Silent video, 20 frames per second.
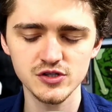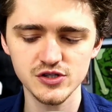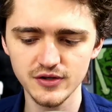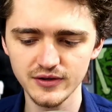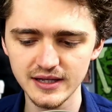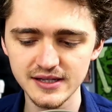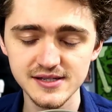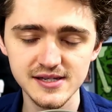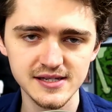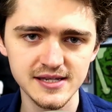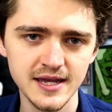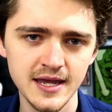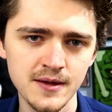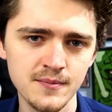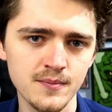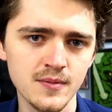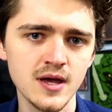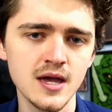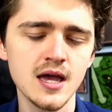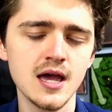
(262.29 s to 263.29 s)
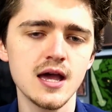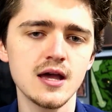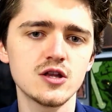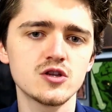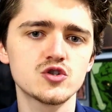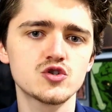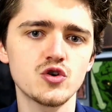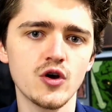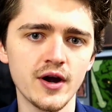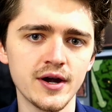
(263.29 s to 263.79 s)
So this is him
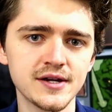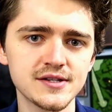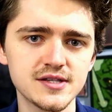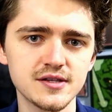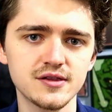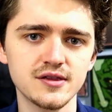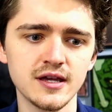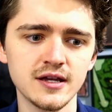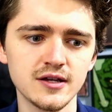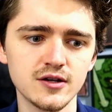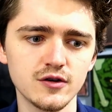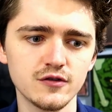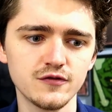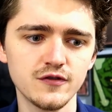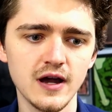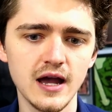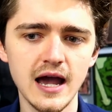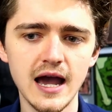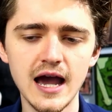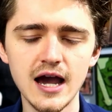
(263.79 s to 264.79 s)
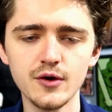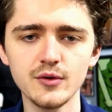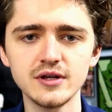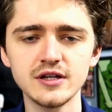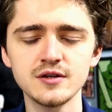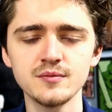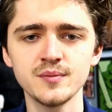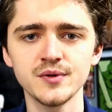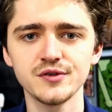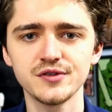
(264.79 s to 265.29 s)
trying to think of how he
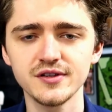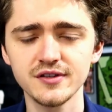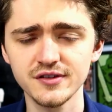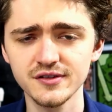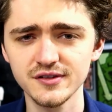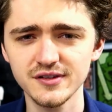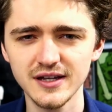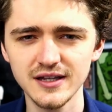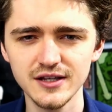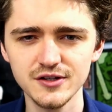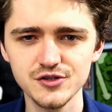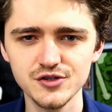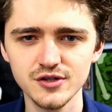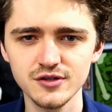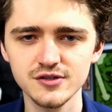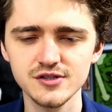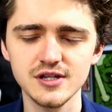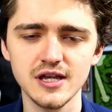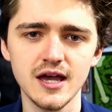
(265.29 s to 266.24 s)
can boost his intelligence.